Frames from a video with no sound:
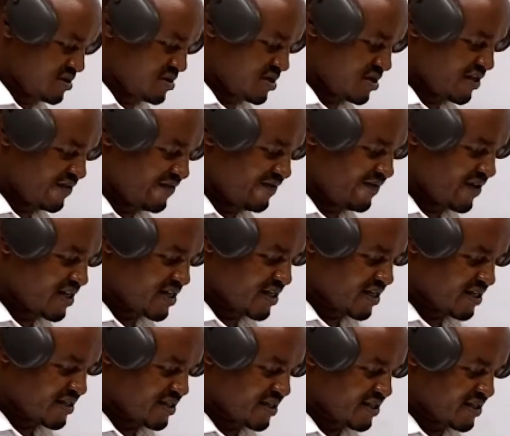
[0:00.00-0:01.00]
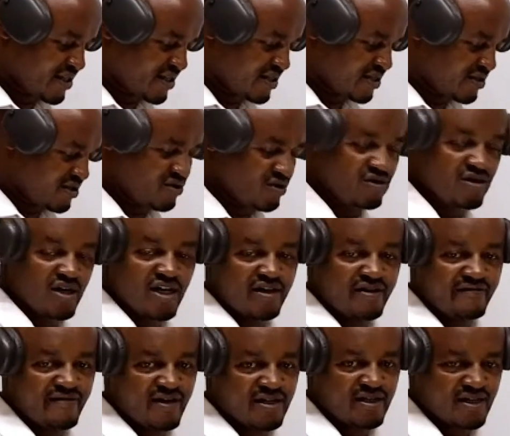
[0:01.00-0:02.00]
Deferred tax asset or a
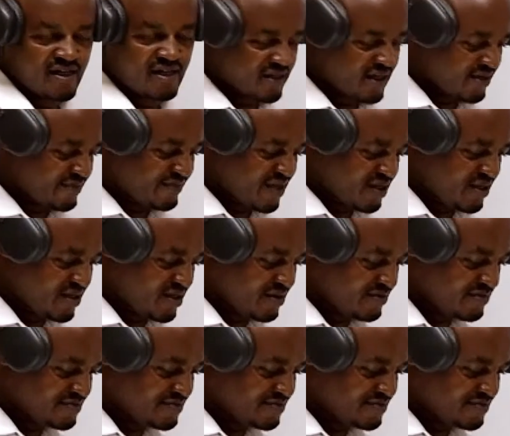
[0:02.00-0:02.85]
deferred tax liability?